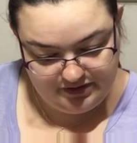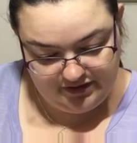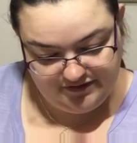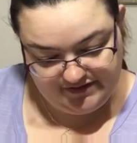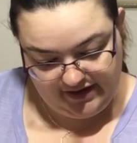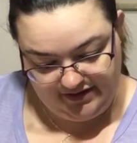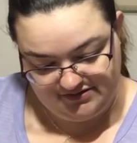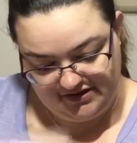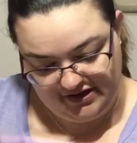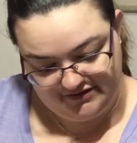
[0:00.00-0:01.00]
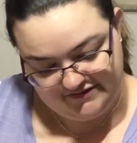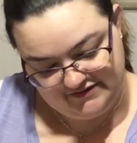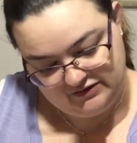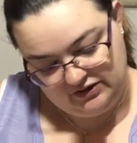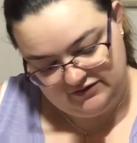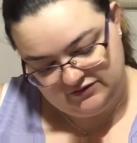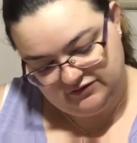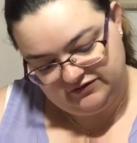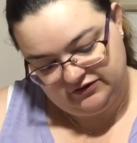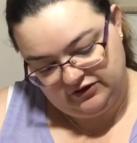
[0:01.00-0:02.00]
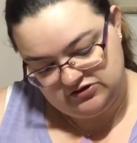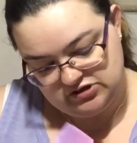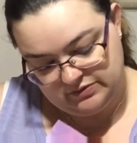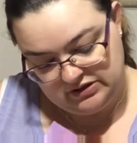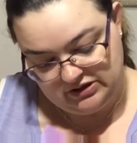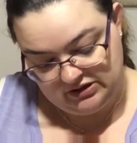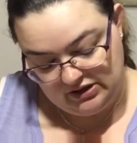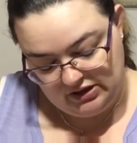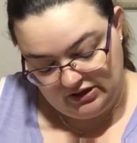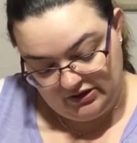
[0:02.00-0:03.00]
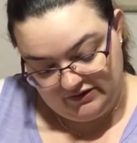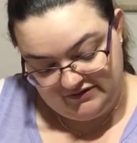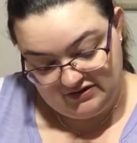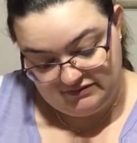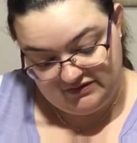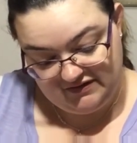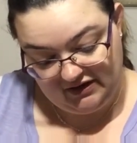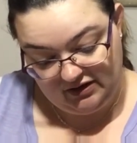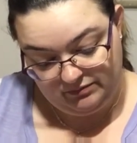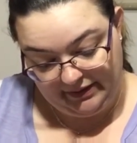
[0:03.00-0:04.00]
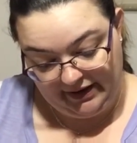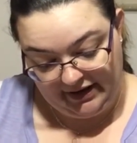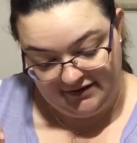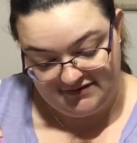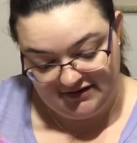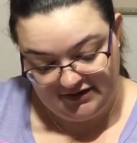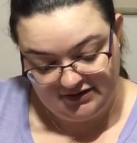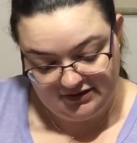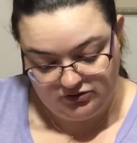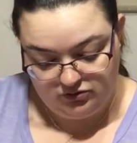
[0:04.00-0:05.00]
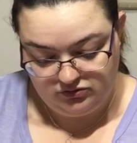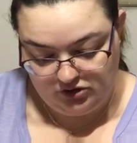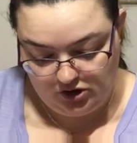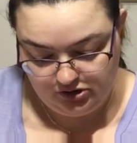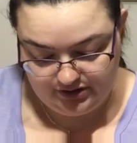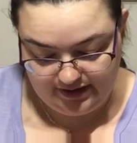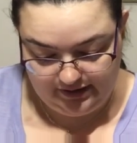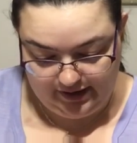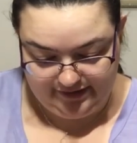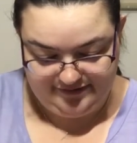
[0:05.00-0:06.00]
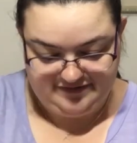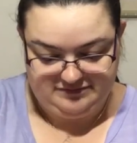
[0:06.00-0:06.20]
is a test. It's also a Jobelin 17 by 18 called Holiday Lights.